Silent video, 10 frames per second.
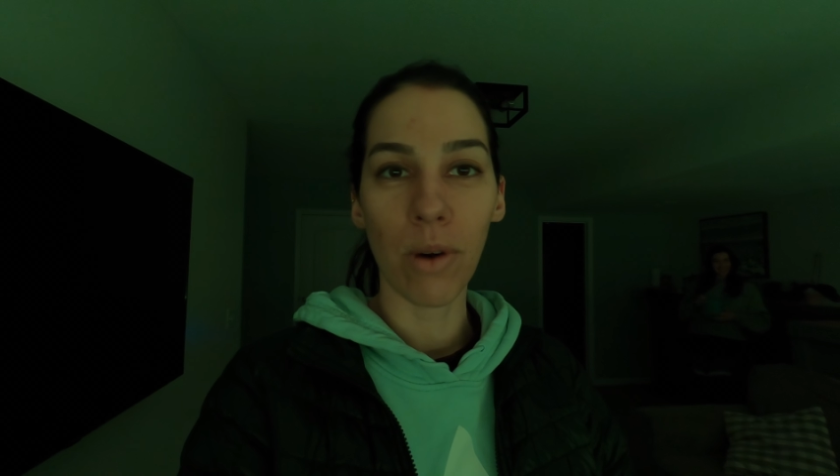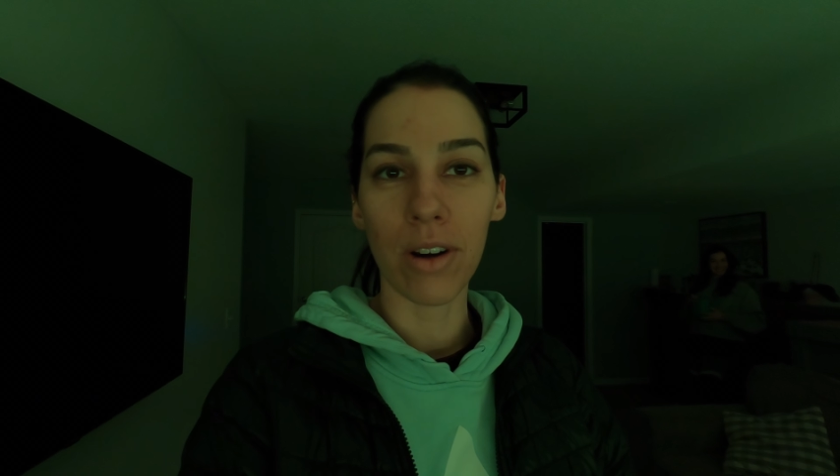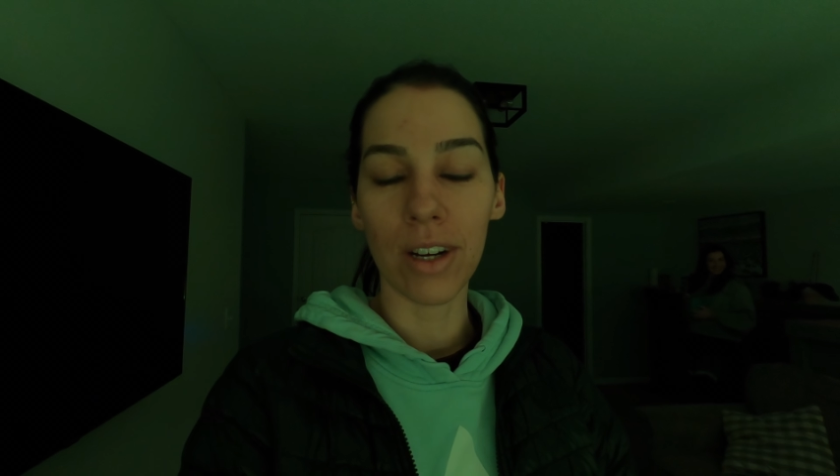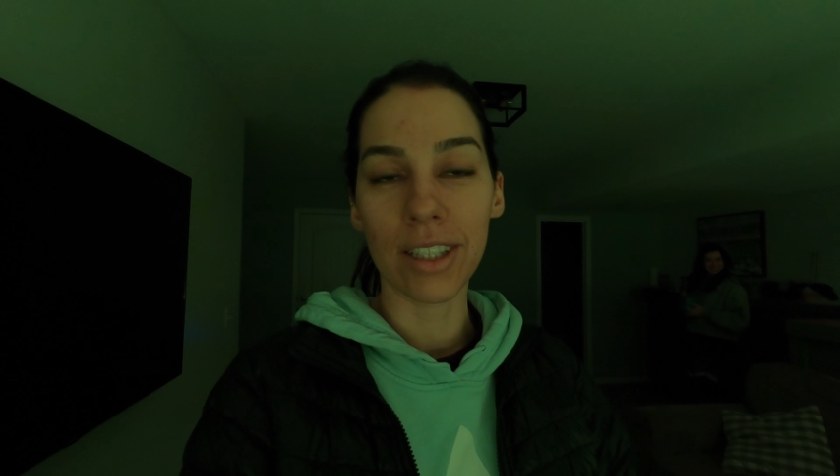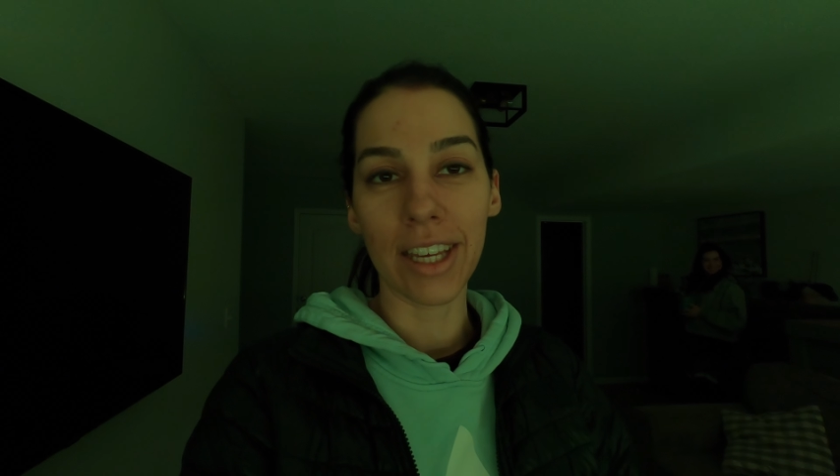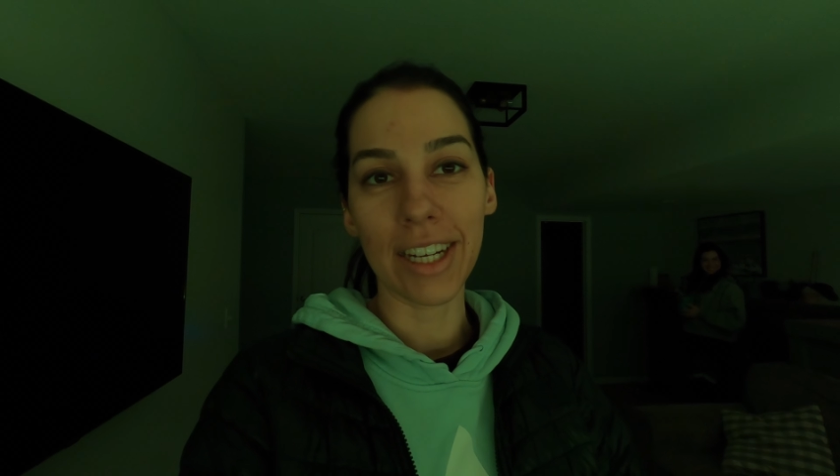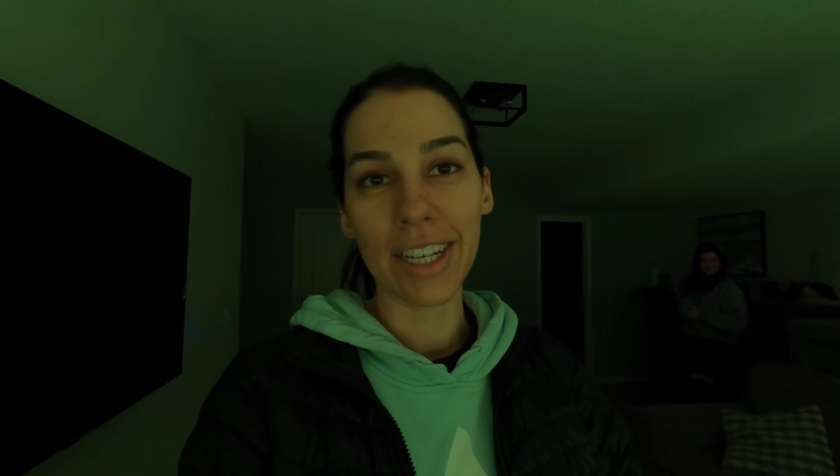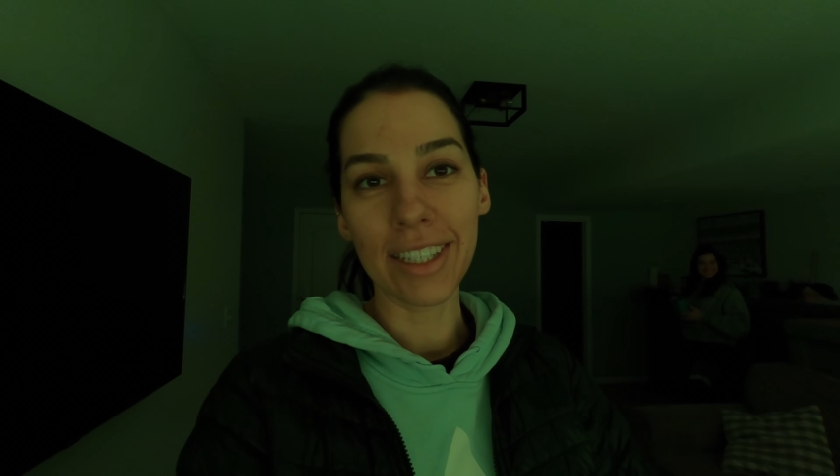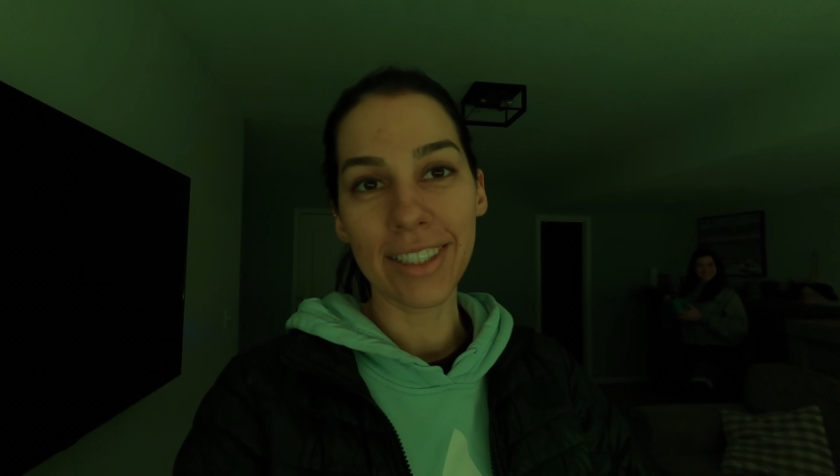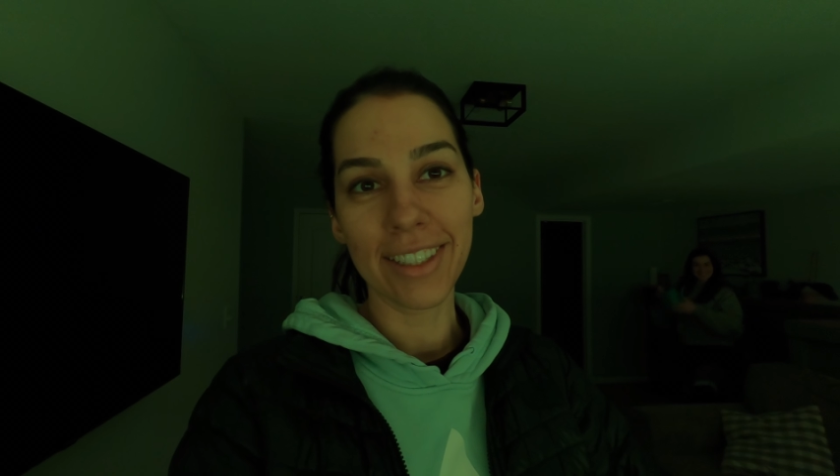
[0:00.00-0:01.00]
watering
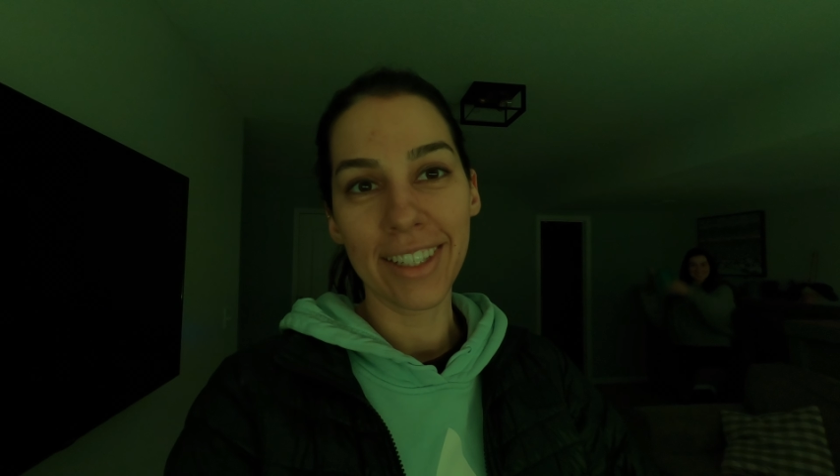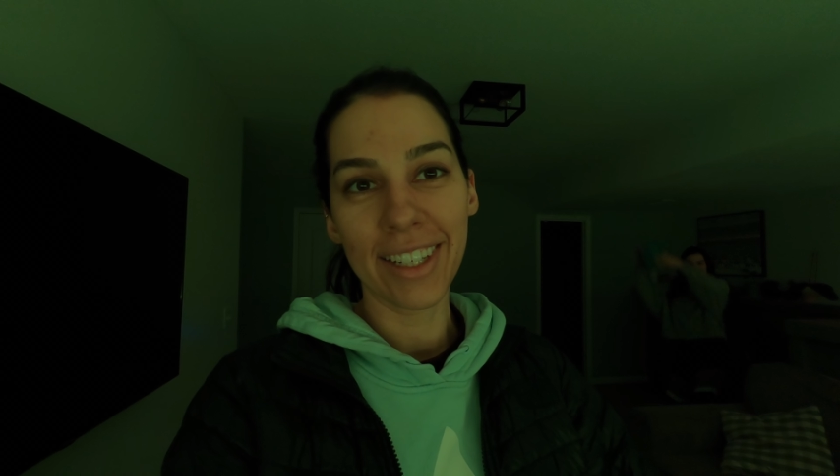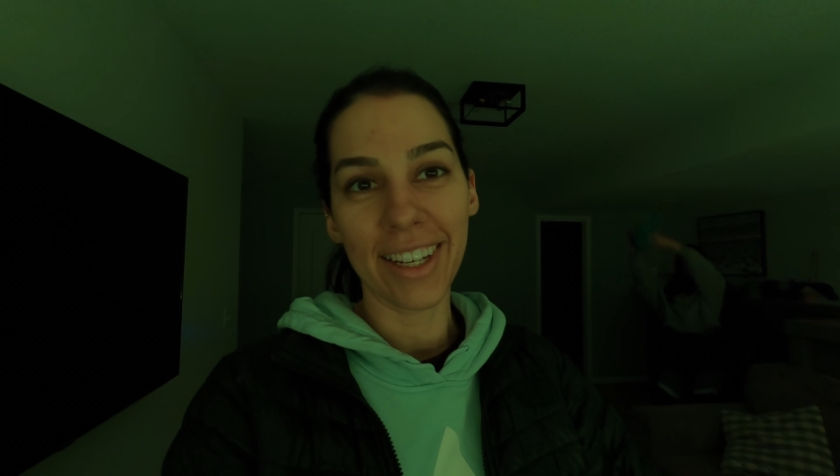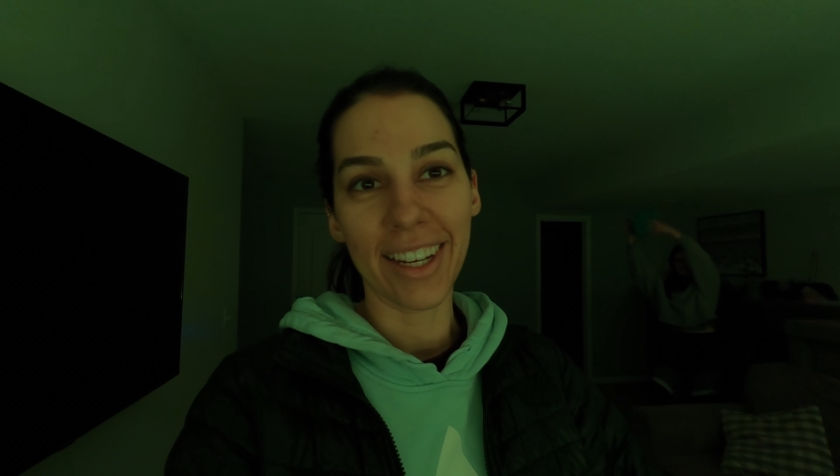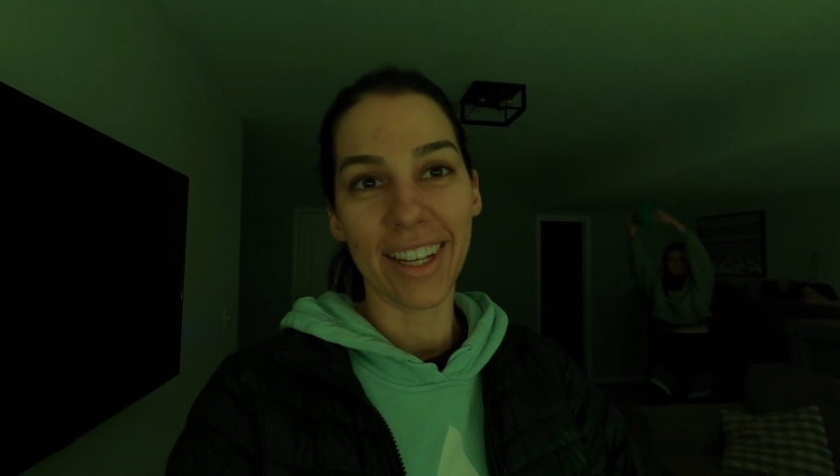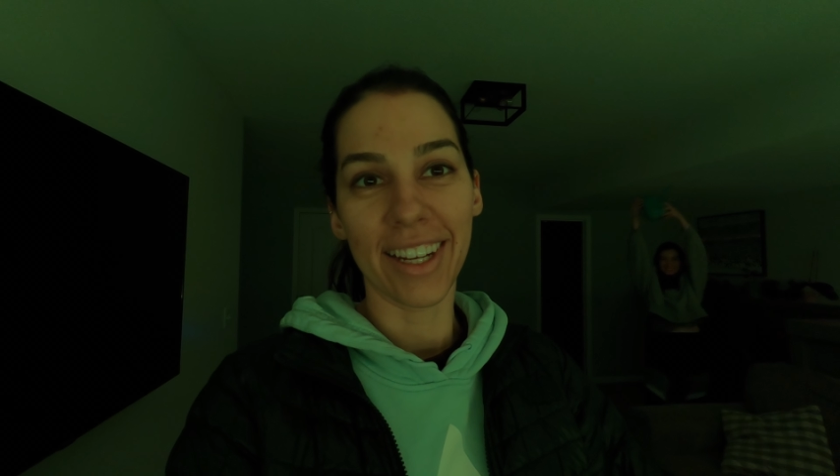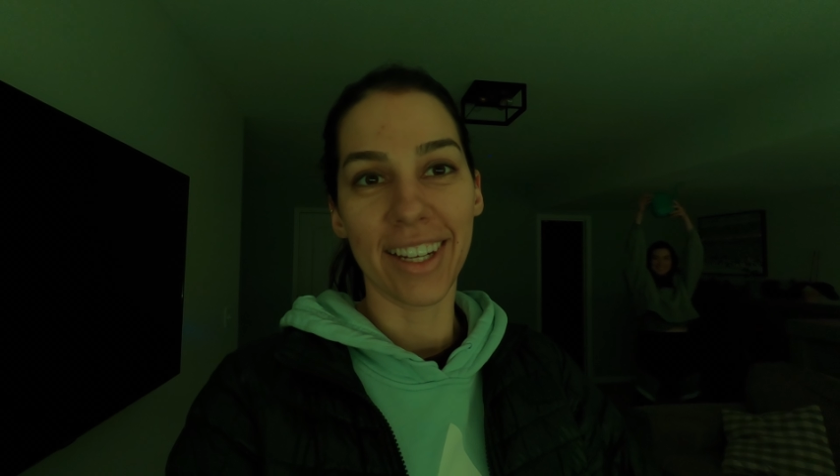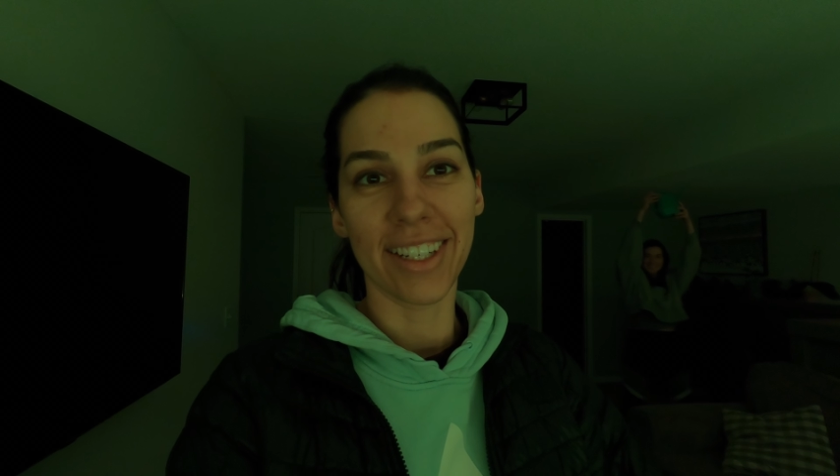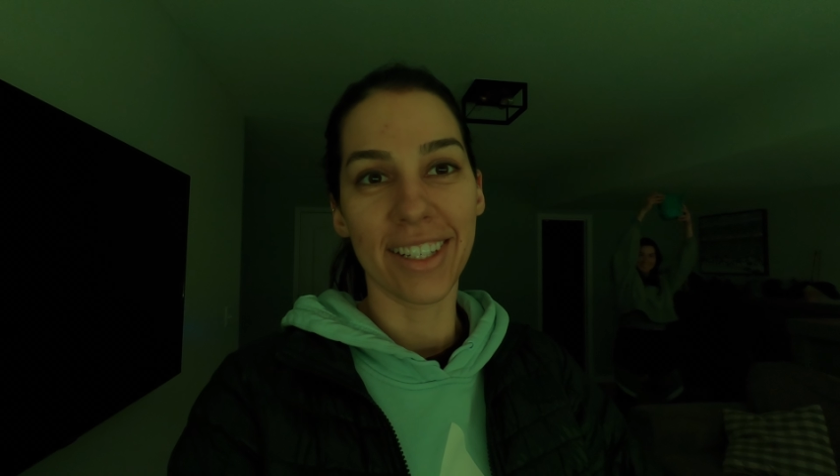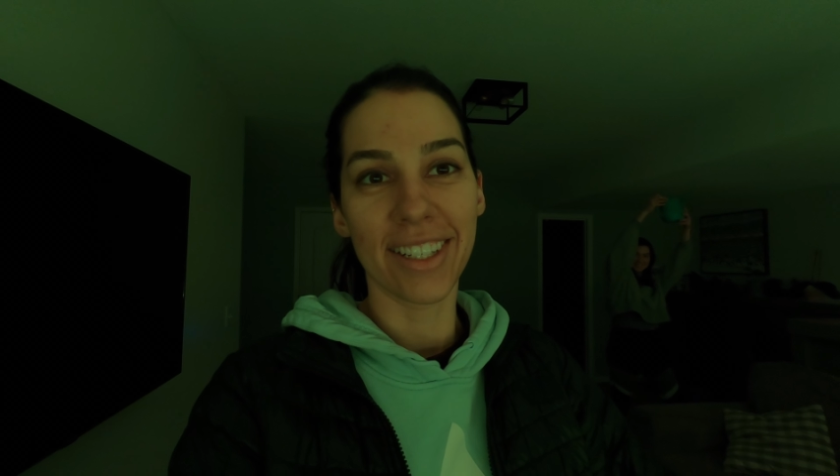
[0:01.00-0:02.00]
lady
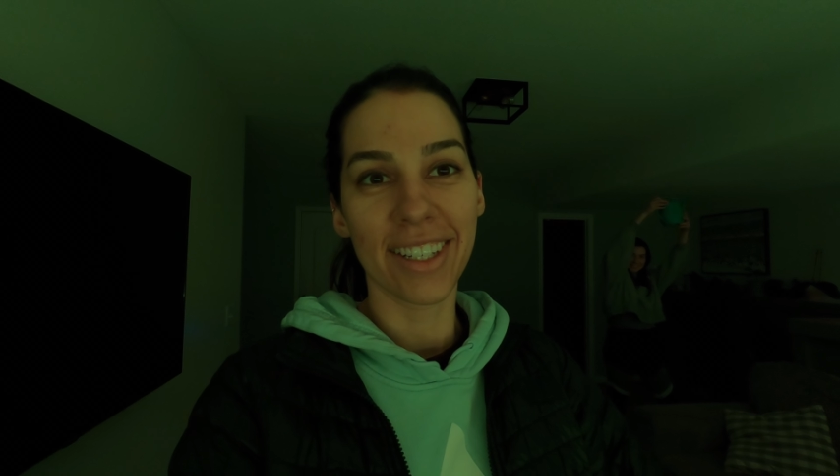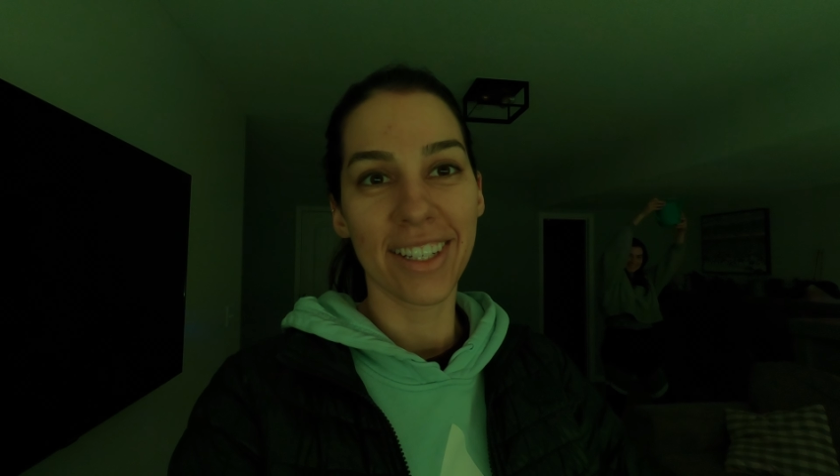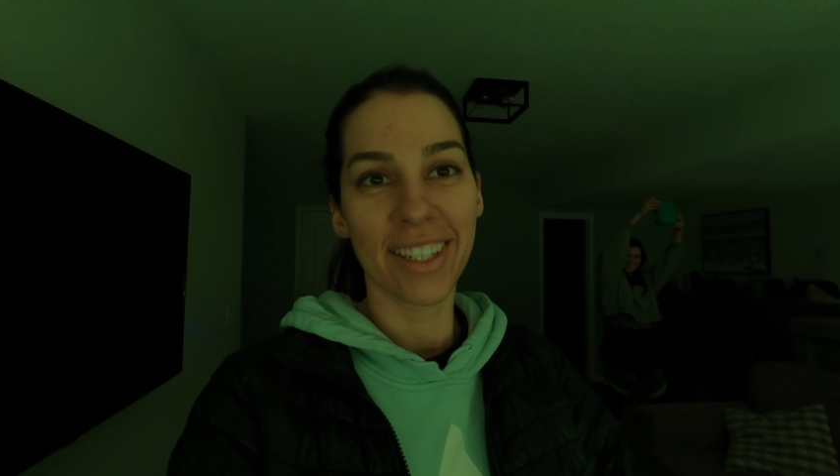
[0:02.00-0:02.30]
and